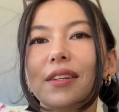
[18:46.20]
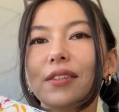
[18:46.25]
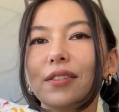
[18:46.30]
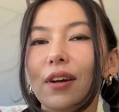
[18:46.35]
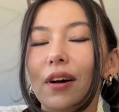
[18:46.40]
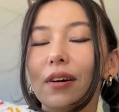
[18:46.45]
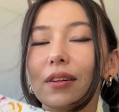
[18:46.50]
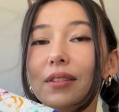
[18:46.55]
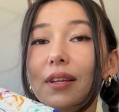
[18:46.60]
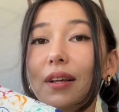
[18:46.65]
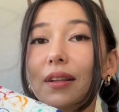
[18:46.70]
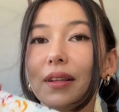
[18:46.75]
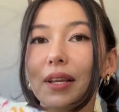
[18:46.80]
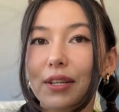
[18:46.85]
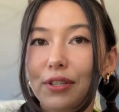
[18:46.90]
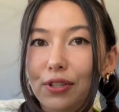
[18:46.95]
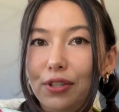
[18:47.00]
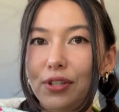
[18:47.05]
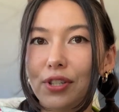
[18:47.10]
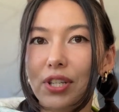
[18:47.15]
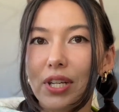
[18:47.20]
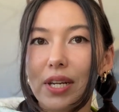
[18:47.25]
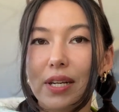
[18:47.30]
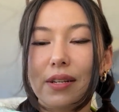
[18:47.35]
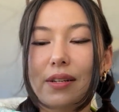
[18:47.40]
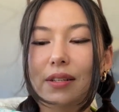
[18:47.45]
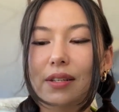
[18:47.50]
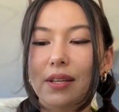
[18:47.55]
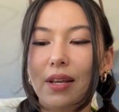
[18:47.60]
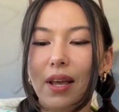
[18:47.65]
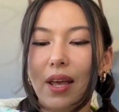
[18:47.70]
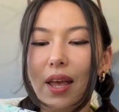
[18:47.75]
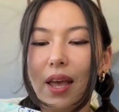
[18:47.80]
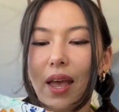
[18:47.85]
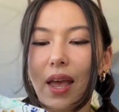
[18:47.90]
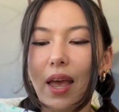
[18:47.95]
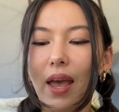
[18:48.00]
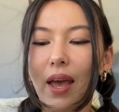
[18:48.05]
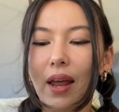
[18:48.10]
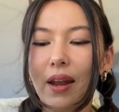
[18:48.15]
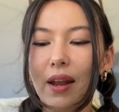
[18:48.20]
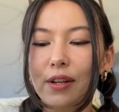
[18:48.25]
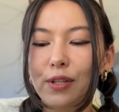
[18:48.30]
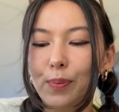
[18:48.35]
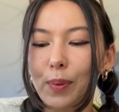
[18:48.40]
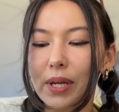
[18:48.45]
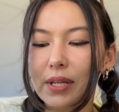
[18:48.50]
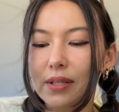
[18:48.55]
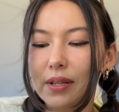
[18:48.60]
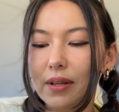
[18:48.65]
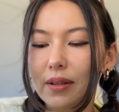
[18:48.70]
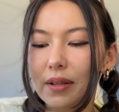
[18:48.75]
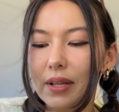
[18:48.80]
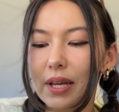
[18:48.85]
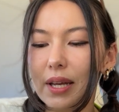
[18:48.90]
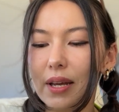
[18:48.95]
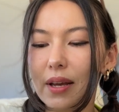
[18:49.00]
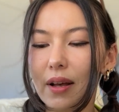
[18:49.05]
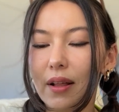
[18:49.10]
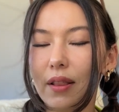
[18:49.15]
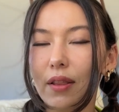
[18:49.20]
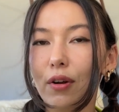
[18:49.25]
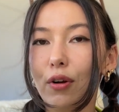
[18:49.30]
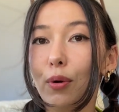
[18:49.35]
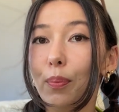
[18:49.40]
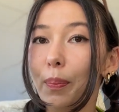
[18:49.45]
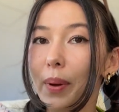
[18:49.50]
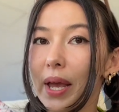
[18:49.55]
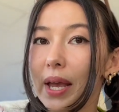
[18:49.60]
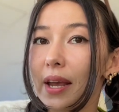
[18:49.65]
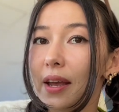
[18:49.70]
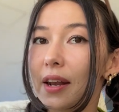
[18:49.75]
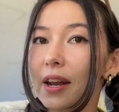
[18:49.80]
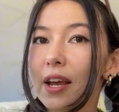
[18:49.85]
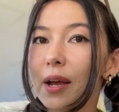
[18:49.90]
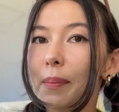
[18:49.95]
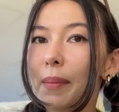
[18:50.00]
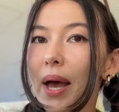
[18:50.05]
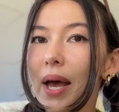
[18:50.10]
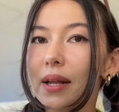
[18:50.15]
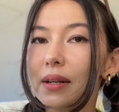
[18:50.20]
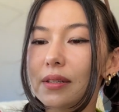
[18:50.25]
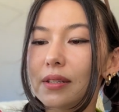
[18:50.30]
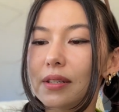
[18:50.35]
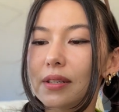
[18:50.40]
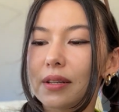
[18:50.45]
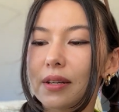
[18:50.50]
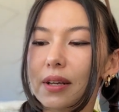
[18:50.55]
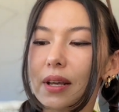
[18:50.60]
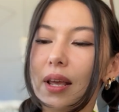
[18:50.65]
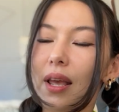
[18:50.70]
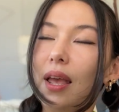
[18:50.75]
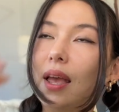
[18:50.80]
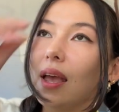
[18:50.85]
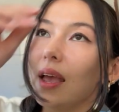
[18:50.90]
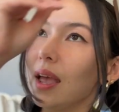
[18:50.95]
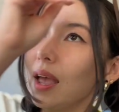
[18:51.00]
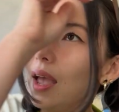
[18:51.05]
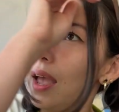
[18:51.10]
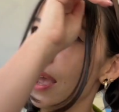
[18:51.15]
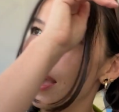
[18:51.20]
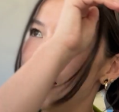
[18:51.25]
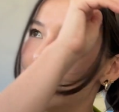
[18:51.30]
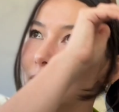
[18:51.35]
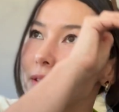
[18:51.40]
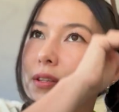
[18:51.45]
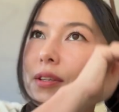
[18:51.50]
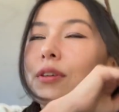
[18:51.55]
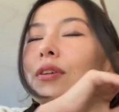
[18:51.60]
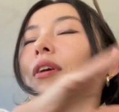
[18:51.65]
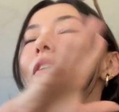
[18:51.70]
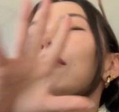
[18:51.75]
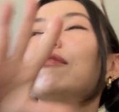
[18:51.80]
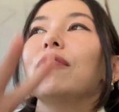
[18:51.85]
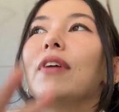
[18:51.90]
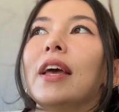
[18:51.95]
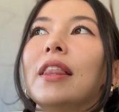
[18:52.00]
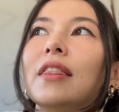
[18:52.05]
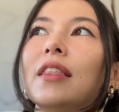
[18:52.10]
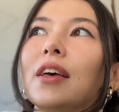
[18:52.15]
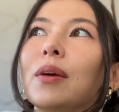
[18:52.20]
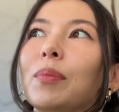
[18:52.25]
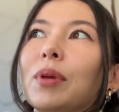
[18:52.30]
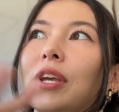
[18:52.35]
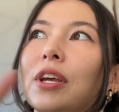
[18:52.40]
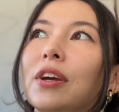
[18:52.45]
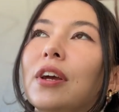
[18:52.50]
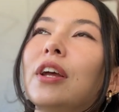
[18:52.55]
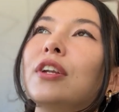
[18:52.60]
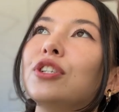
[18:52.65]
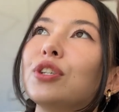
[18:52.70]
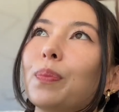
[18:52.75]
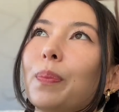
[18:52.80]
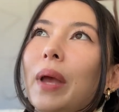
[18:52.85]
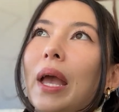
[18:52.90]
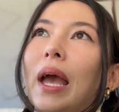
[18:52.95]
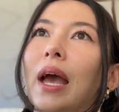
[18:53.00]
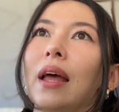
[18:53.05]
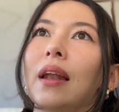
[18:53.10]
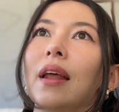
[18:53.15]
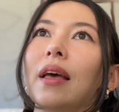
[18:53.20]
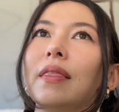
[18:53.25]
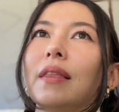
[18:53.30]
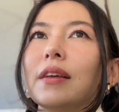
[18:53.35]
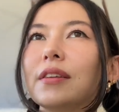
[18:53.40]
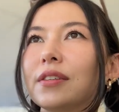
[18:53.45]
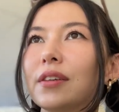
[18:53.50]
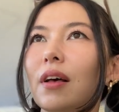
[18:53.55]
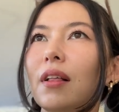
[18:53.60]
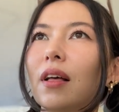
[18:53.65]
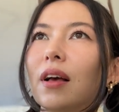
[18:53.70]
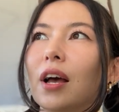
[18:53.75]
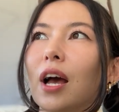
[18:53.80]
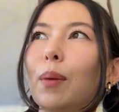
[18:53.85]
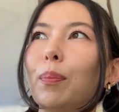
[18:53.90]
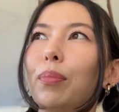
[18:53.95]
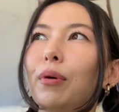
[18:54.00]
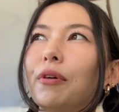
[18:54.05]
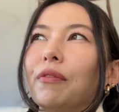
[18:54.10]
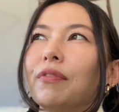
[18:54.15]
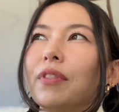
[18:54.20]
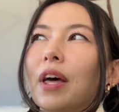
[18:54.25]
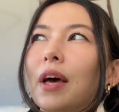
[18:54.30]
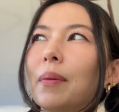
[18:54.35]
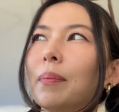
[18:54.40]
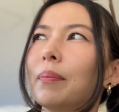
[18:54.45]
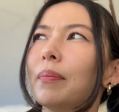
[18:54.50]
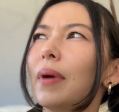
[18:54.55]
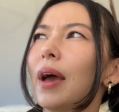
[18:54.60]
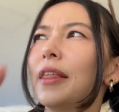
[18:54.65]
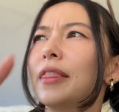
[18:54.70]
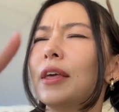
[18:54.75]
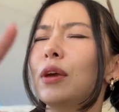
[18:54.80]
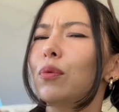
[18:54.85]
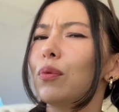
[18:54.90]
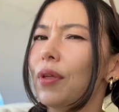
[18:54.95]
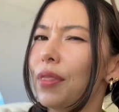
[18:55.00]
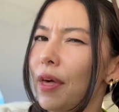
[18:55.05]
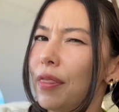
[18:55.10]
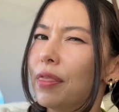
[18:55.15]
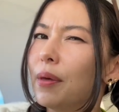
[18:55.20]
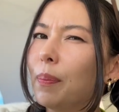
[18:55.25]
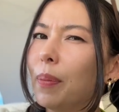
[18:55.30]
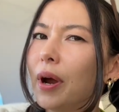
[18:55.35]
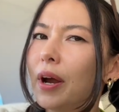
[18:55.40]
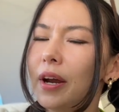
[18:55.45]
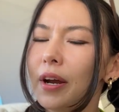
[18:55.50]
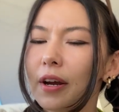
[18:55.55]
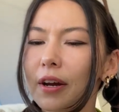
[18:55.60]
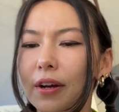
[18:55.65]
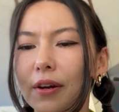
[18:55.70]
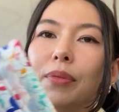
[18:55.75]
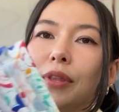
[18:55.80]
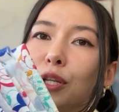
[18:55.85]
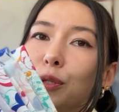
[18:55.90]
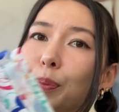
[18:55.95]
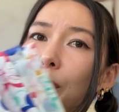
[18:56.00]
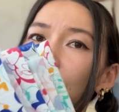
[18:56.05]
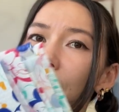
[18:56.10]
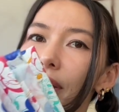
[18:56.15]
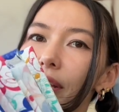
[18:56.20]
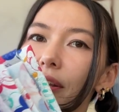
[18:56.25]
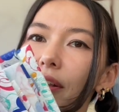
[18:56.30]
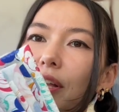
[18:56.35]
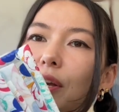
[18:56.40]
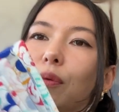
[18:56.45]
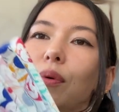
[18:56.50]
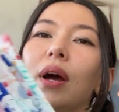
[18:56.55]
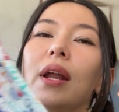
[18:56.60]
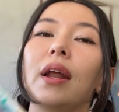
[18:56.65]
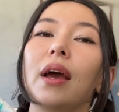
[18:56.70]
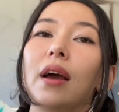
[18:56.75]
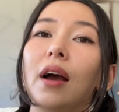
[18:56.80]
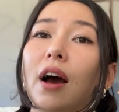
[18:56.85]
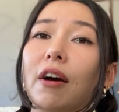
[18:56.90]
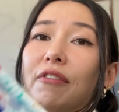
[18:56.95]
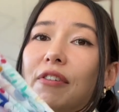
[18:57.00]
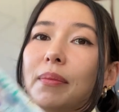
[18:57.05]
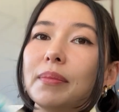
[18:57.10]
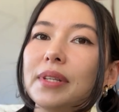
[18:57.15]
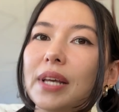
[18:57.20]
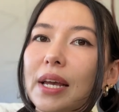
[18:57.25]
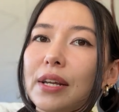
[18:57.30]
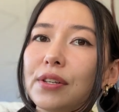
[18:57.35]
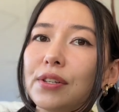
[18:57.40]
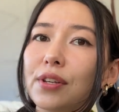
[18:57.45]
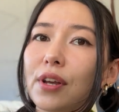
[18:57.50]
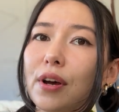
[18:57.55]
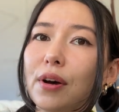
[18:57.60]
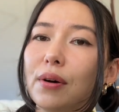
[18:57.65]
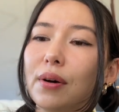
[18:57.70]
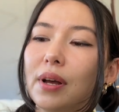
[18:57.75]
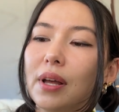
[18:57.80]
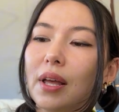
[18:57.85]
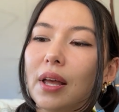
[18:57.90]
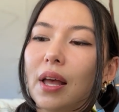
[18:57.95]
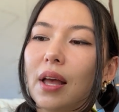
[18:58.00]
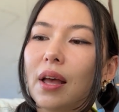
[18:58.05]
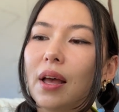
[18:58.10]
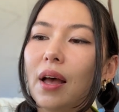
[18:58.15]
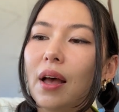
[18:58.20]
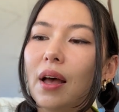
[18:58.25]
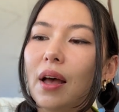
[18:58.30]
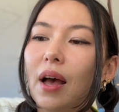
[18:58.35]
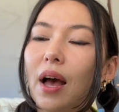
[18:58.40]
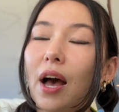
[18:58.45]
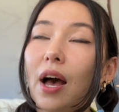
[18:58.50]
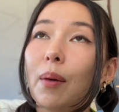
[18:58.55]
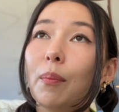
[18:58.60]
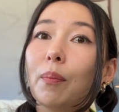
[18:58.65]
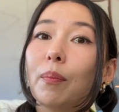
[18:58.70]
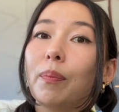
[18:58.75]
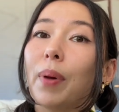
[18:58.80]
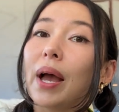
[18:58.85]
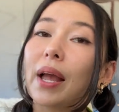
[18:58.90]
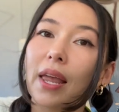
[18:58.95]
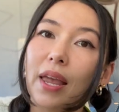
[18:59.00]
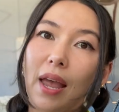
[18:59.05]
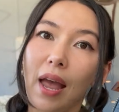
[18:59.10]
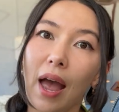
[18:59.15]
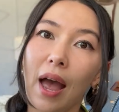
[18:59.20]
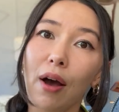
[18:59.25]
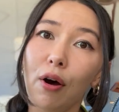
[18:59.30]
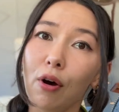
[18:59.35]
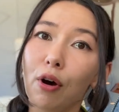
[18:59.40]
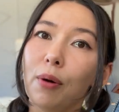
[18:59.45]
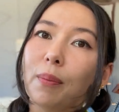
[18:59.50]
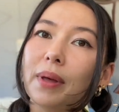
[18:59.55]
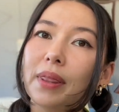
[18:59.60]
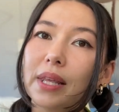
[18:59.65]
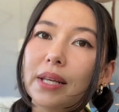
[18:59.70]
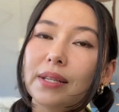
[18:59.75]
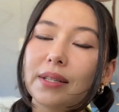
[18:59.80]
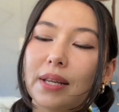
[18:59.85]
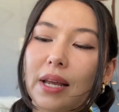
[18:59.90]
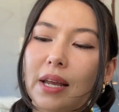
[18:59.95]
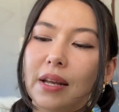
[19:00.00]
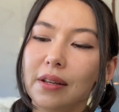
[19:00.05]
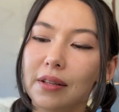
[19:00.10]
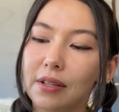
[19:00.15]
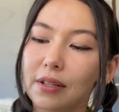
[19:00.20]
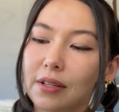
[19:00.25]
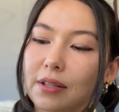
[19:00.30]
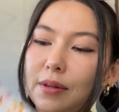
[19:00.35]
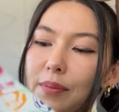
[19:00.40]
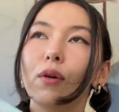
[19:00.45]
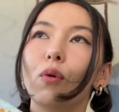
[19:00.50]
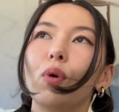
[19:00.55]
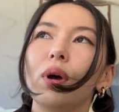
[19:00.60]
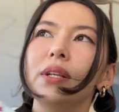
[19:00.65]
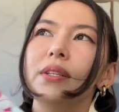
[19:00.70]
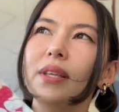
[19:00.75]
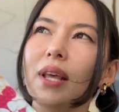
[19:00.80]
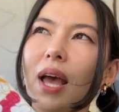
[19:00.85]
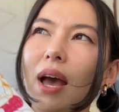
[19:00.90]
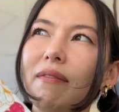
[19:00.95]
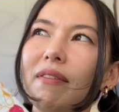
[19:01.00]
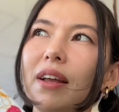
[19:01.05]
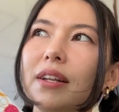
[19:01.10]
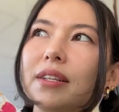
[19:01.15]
is called a leisure sheet, and it's basically a little picnic mat. And you can find them here in Japan, and they sell a couple of them, I think, within the park. This particular one I got from Daiso. Back at home in the States. The ones they have at